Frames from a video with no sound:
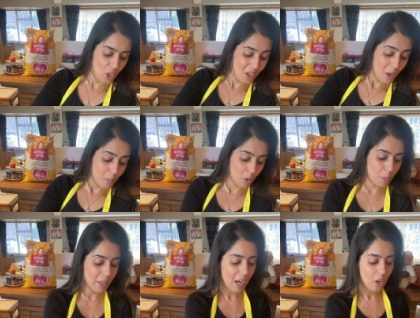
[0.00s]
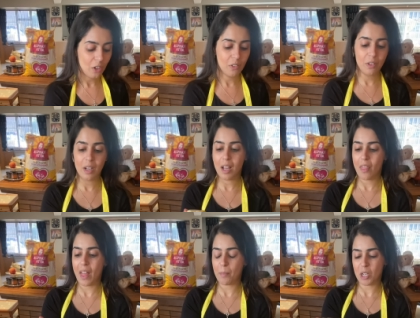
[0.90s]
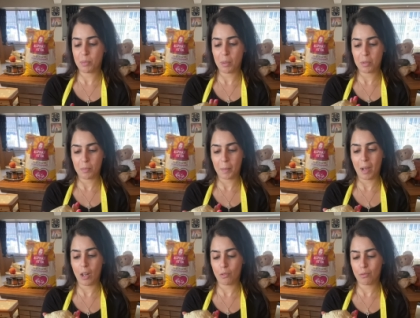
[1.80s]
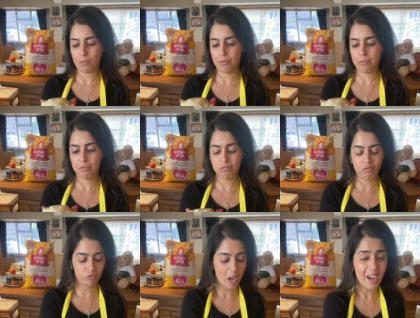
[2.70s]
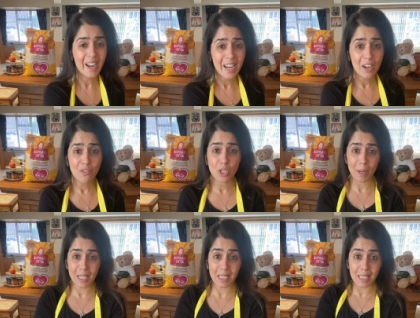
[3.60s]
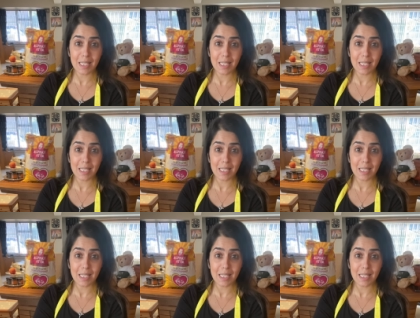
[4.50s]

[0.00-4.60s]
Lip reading: Probably out of that much be able to make about 5 chapattis,